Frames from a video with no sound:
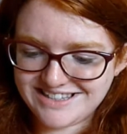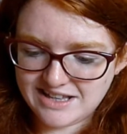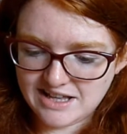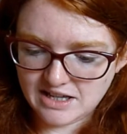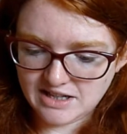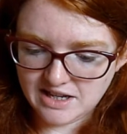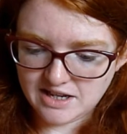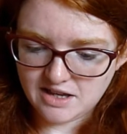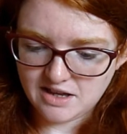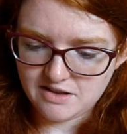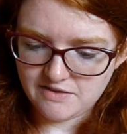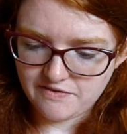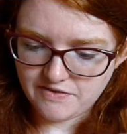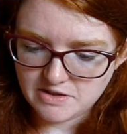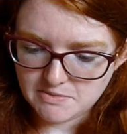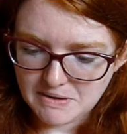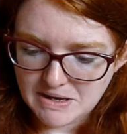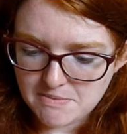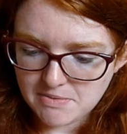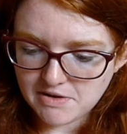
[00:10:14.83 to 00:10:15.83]
Like, for
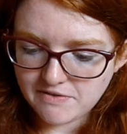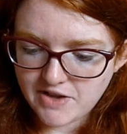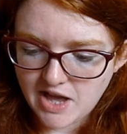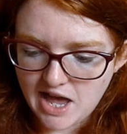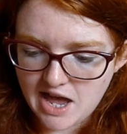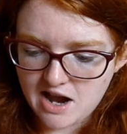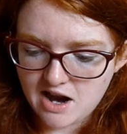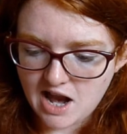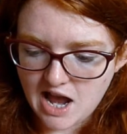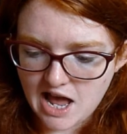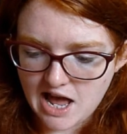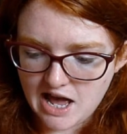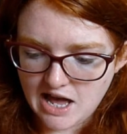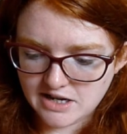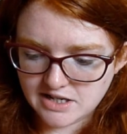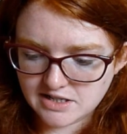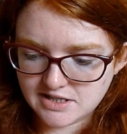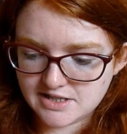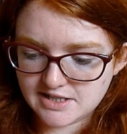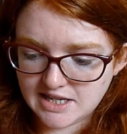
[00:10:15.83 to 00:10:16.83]
the people of
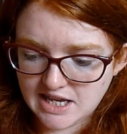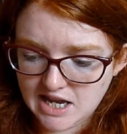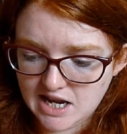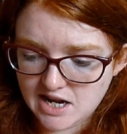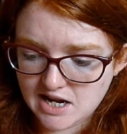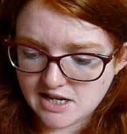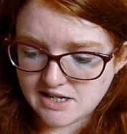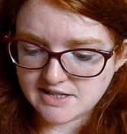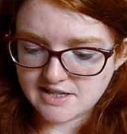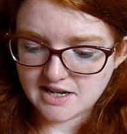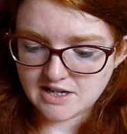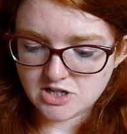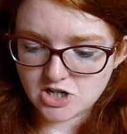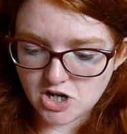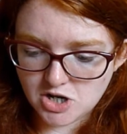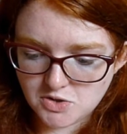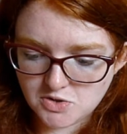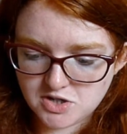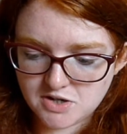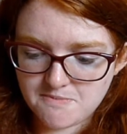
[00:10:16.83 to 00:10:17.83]
Kerkad, skin is their
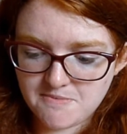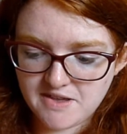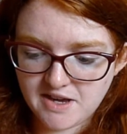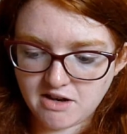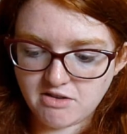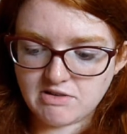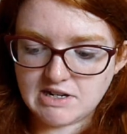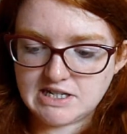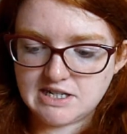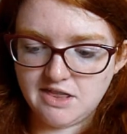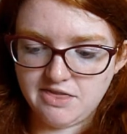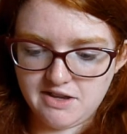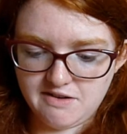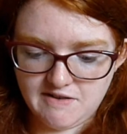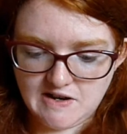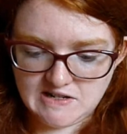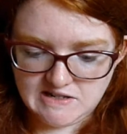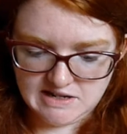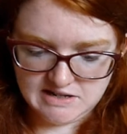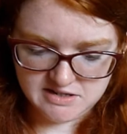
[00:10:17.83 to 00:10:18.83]
totem, their greeting, their
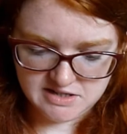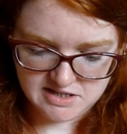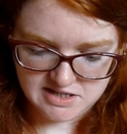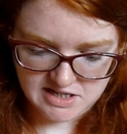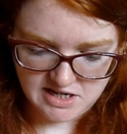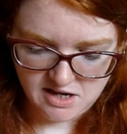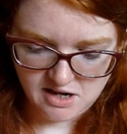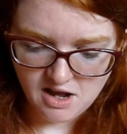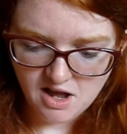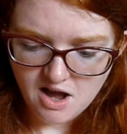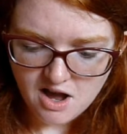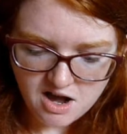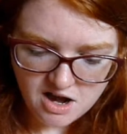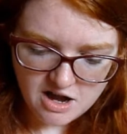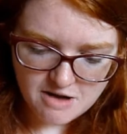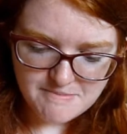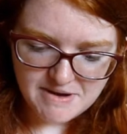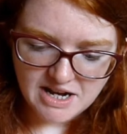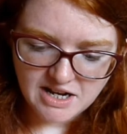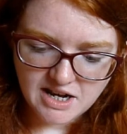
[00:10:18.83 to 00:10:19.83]
identity.
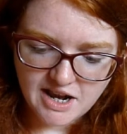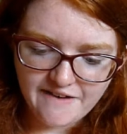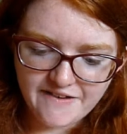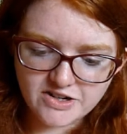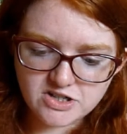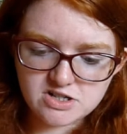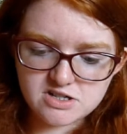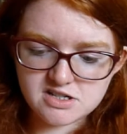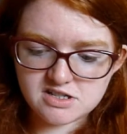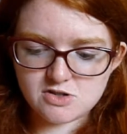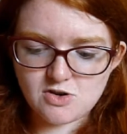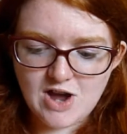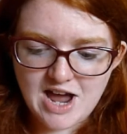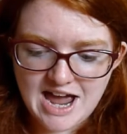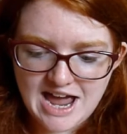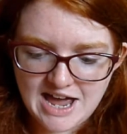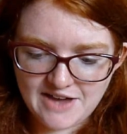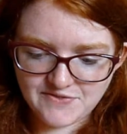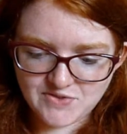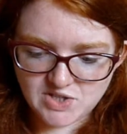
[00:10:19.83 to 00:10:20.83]
Our main character does not
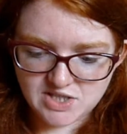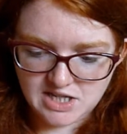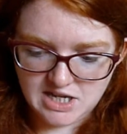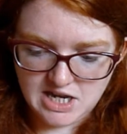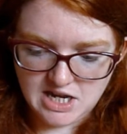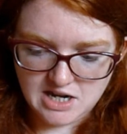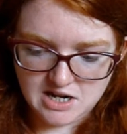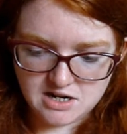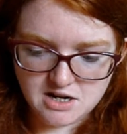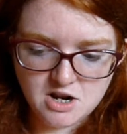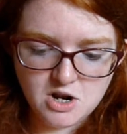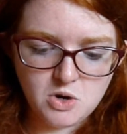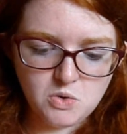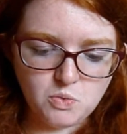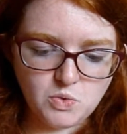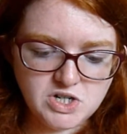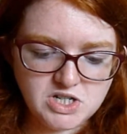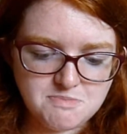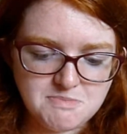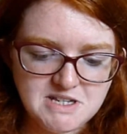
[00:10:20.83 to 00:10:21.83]
have skin,
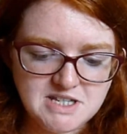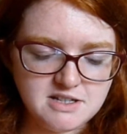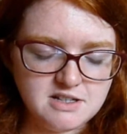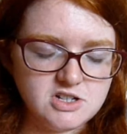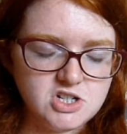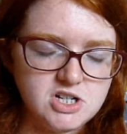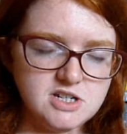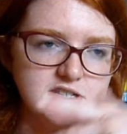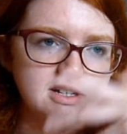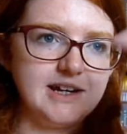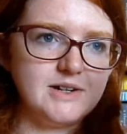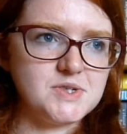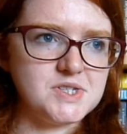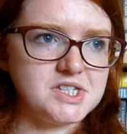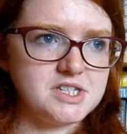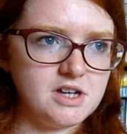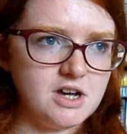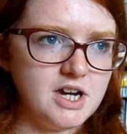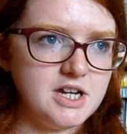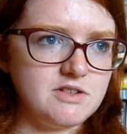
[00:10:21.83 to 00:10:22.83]
which means that she's an
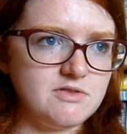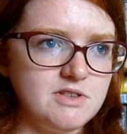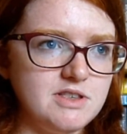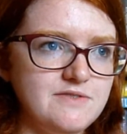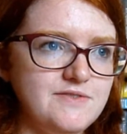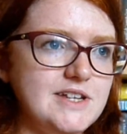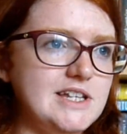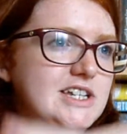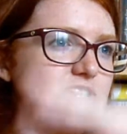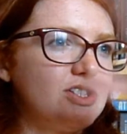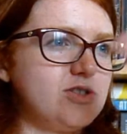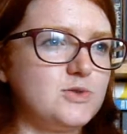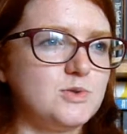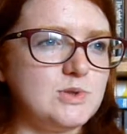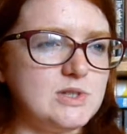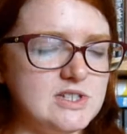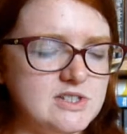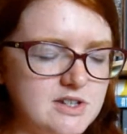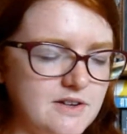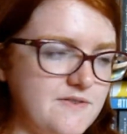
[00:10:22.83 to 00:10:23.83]
outsider in the village. There's
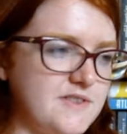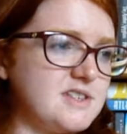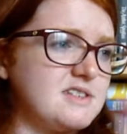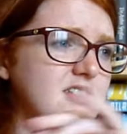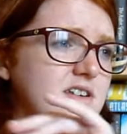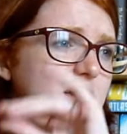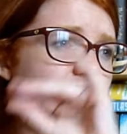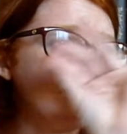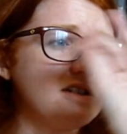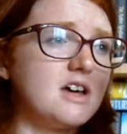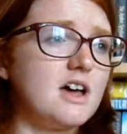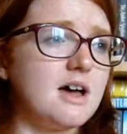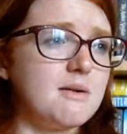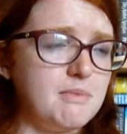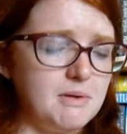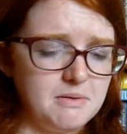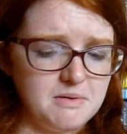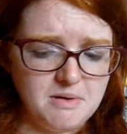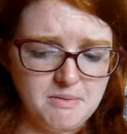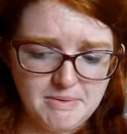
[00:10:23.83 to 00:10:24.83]
all this stuff that's denied to her,
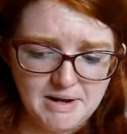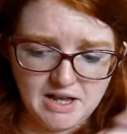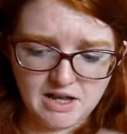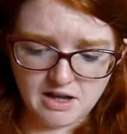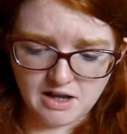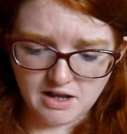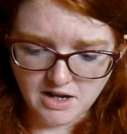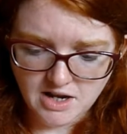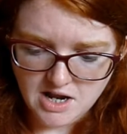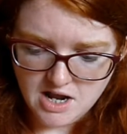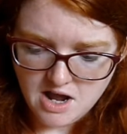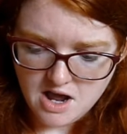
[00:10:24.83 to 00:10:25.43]
blah, blah, blah.